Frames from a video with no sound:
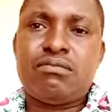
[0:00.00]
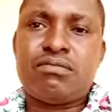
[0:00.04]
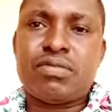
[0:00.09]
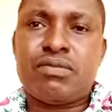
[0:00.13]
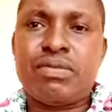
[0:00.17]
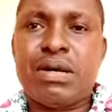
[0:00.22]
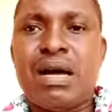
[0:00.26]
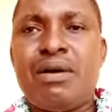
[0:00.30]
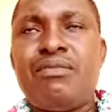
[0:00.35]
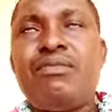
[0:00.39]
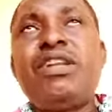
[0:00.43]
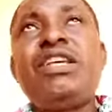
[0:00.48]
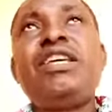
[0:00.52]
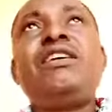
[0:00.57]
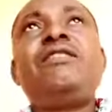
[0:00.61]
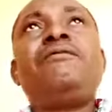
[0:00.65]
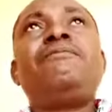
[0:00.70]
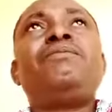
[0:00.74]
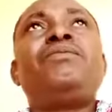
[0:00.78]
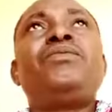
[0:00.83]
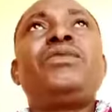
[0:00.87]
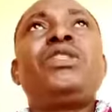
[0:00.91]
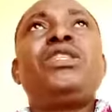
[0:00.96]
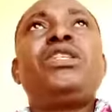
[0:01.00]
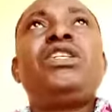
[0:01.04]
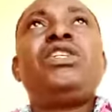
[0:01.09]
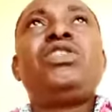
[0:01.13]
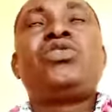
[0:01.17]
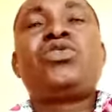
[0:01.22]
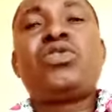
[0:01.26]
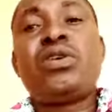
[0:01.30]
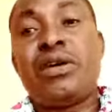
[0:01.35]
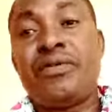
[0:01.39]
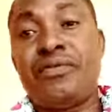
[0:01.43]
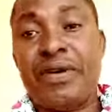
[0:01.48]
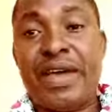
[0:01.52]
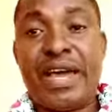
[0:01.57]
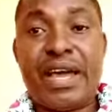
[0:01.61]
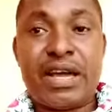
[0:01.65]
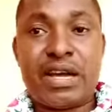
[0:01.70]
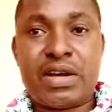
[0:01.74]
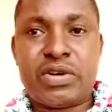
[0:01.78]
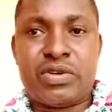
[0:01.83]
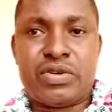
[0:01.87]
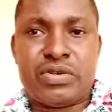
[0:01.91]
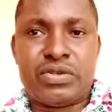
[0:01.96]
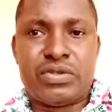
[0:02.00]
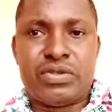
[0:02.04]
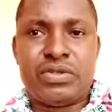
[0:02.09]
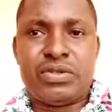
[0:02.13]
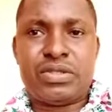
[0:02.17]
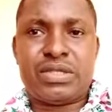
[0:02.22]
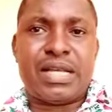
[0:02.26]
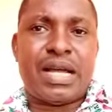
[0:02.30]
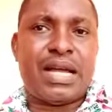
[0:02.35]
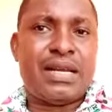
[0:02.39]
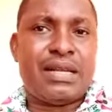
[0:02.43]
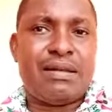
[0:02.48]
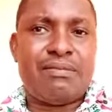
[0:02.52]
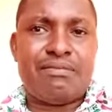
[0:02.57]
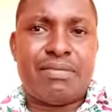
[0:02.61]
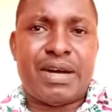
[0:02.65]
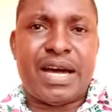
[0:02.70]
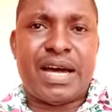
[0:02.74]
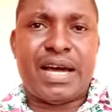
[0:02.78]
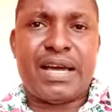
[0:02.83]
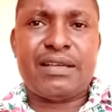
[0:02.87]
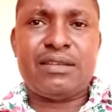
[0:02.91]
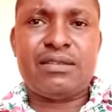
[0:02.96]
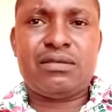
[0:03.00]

probably into a vehicle standing by.